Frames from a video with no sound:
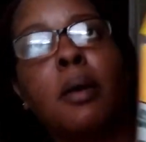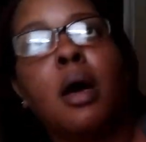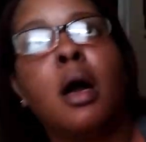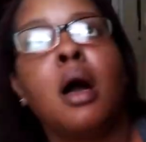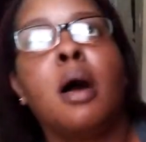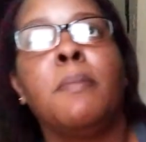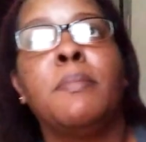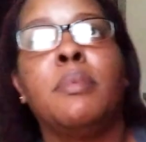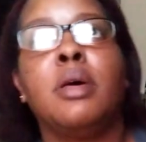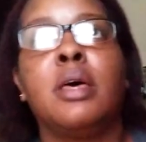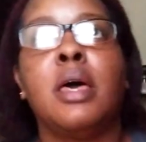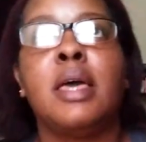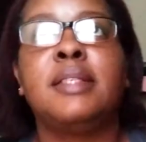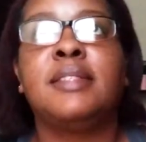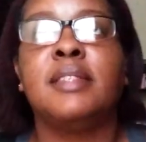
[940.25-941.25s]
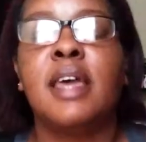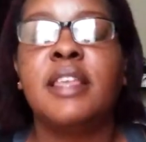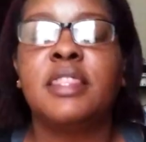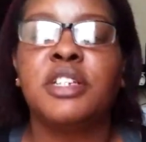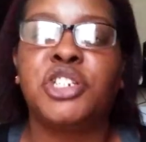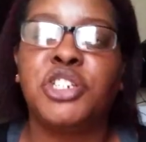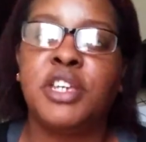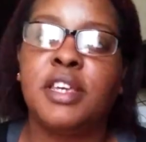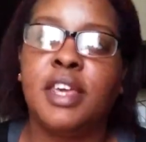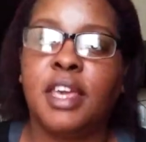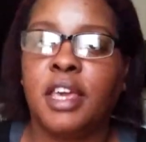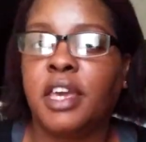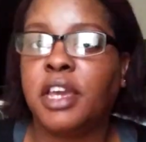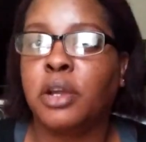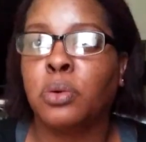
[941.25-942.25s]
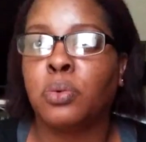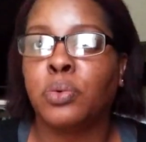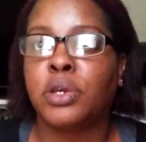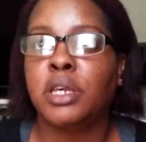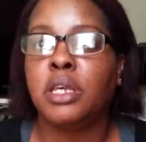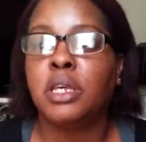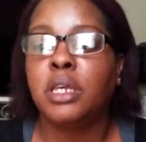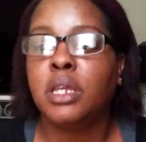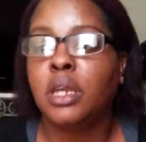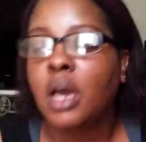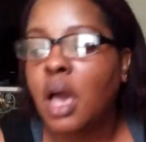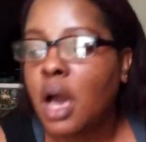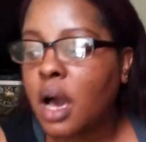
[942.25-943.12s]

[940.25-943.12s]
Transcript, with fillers: Um, it's not that she can't read.